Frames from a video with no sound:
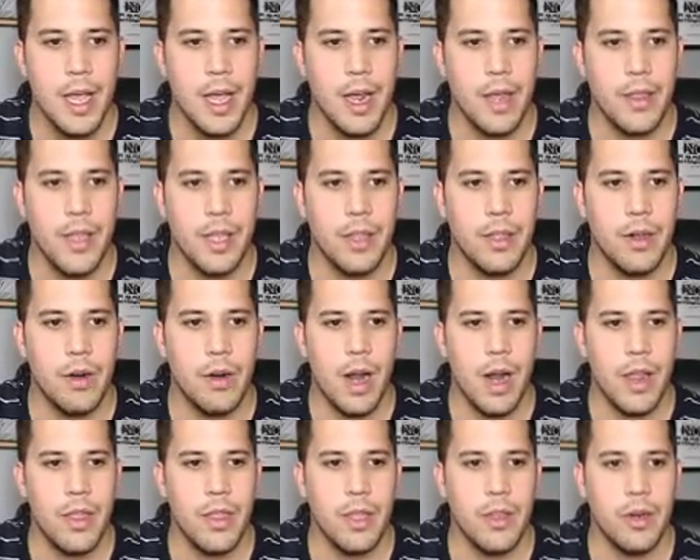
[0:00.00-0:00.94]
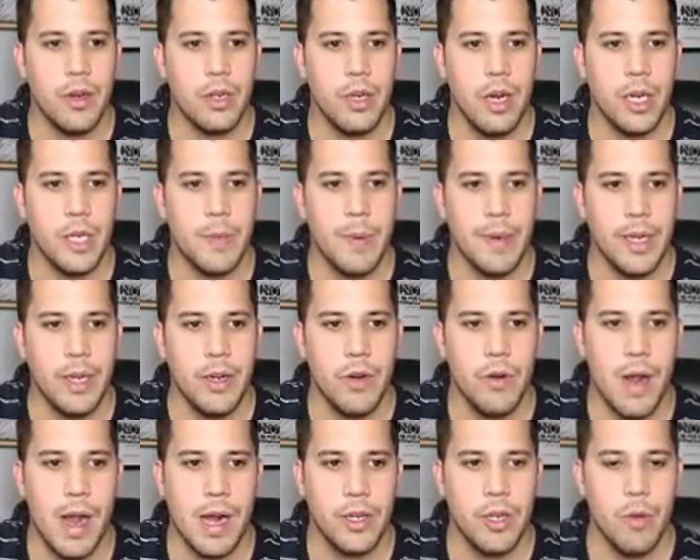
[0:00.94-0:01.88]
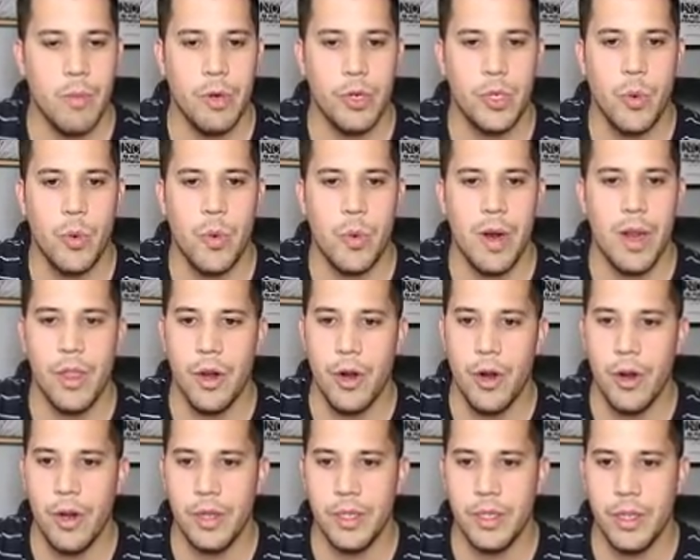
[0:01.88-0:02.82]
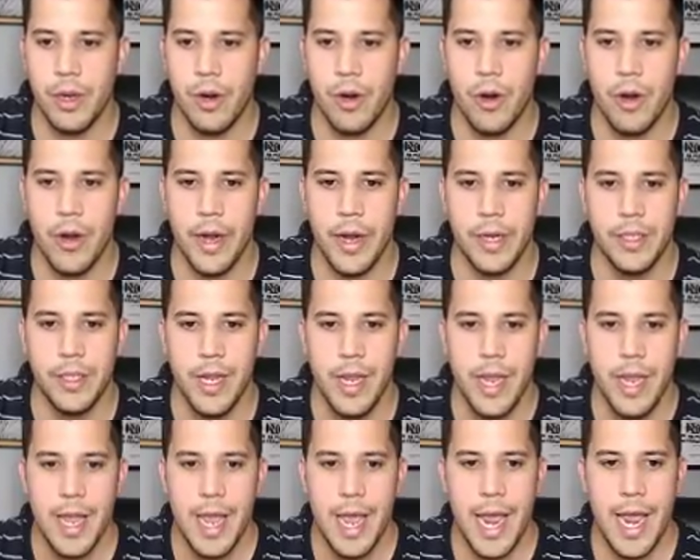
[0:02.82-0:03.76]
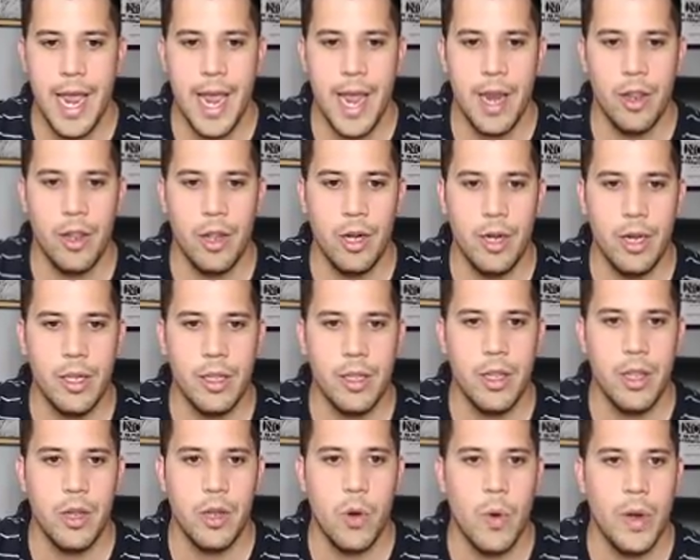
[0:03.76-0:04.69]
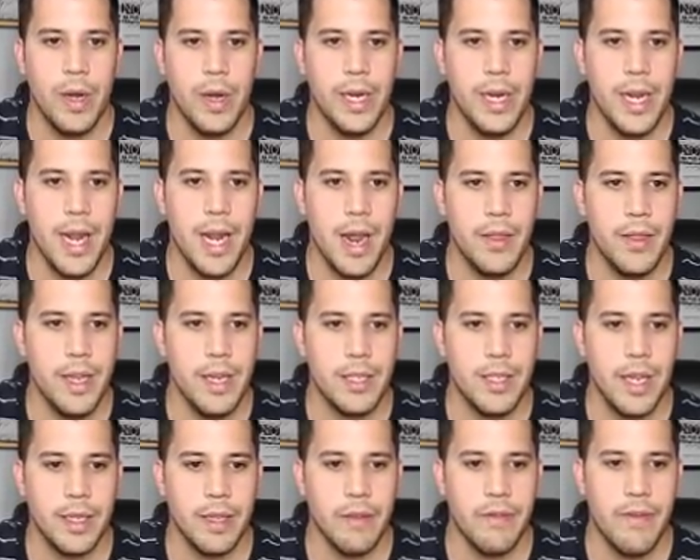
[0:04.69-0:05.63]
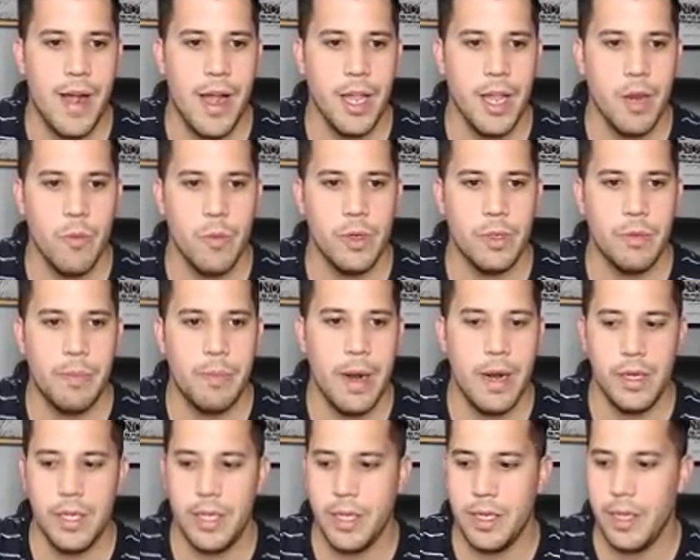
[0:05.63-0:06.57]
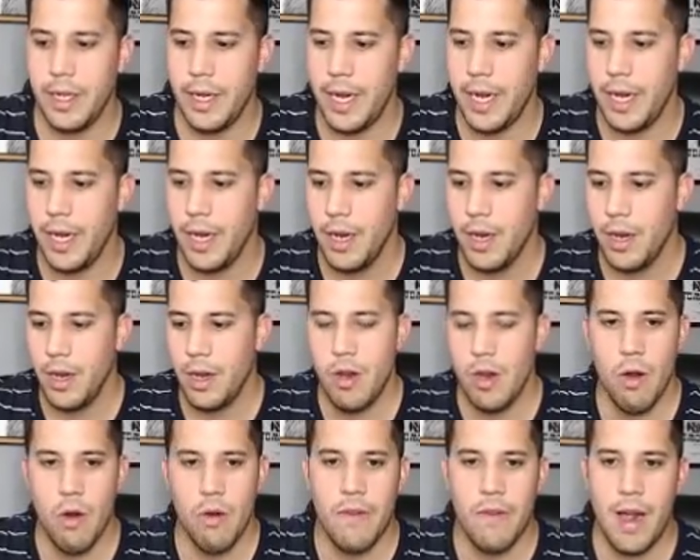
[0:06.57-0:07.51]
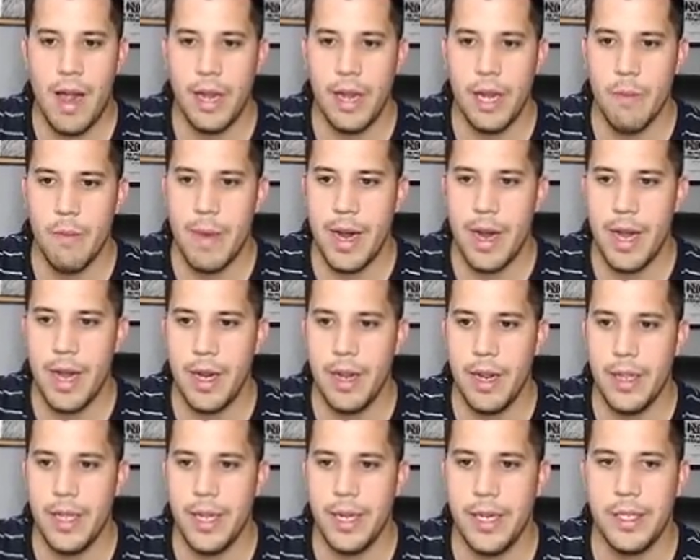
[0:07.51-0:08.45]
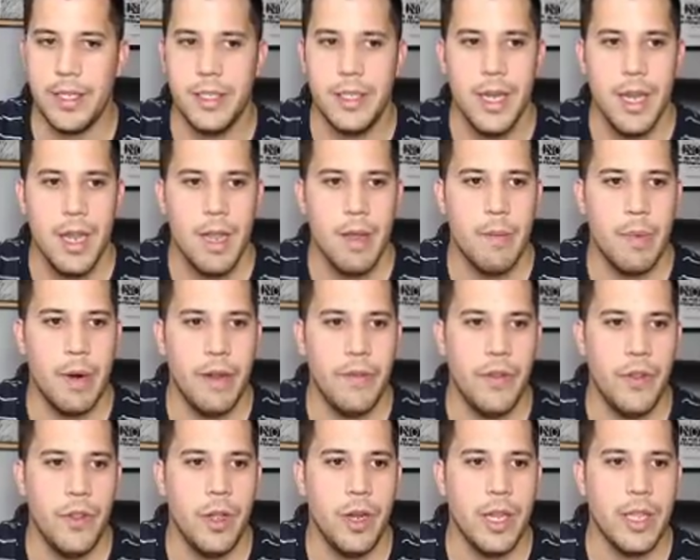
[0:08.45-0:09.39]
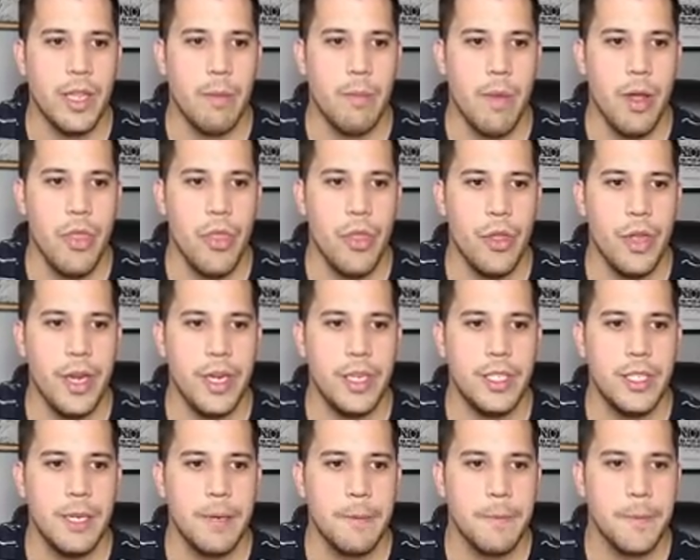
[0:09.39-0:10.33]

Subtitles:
I think they're expected to do October 23rd is their earnings. And look at the liquidity on these. Like, the volume was basically no volume on any of these. But if you look at the monthlies,